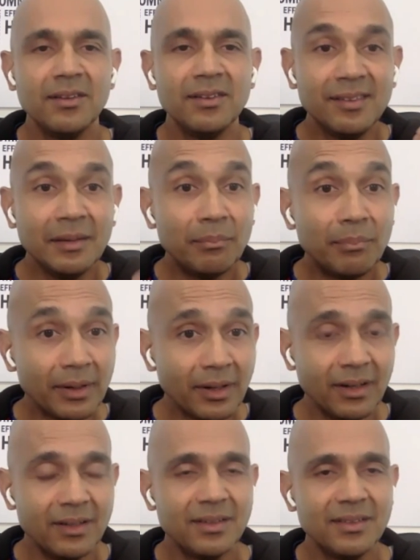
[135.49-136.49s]

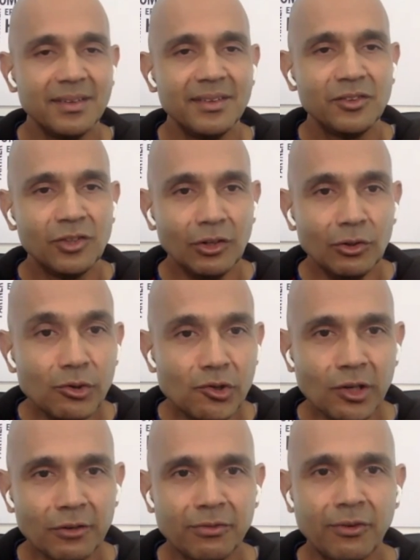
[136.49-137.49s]
simple
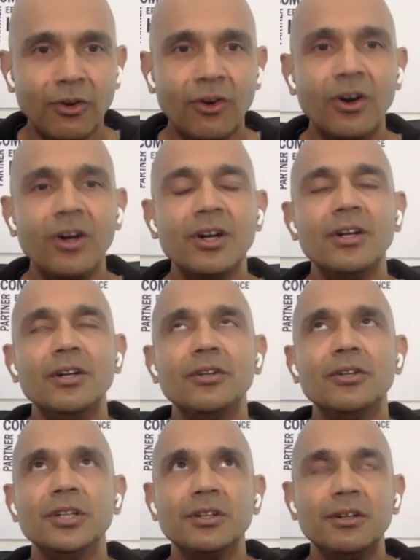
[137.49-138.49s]
solution for
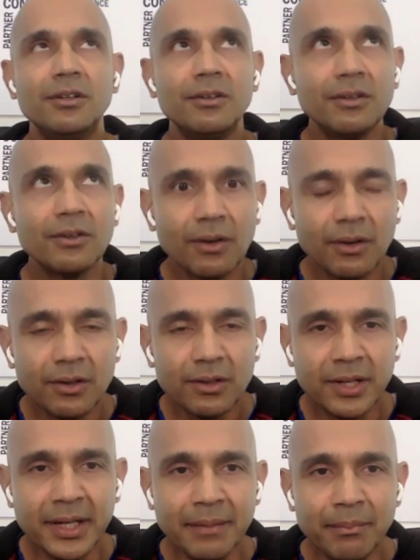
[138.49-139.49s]

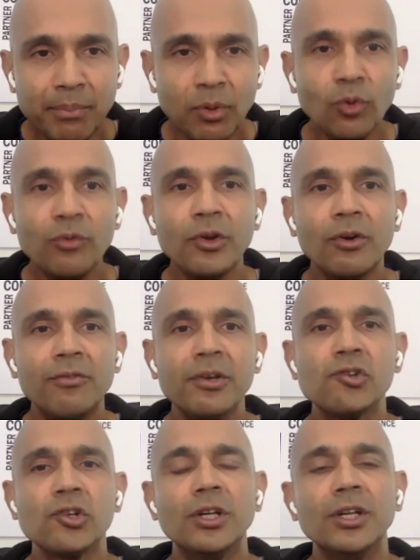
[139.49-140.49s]
to improve your
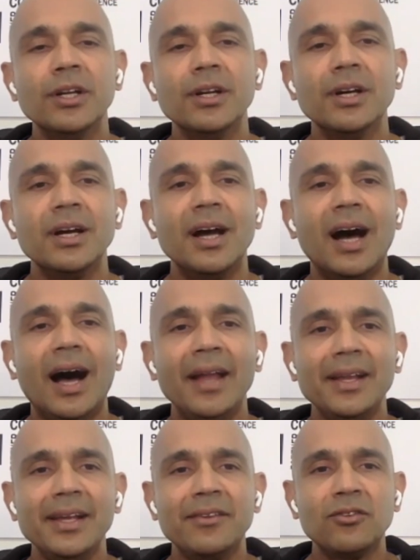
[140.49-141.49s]
vision, and
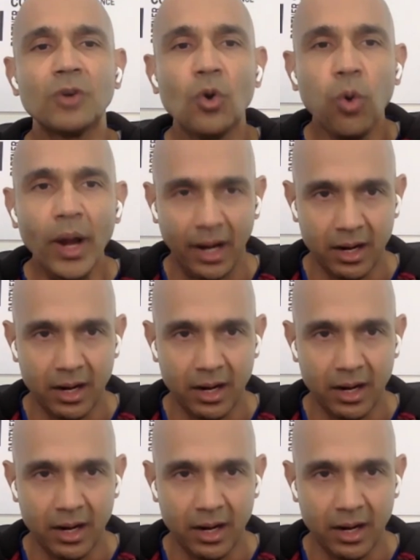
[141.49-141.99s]
it's quick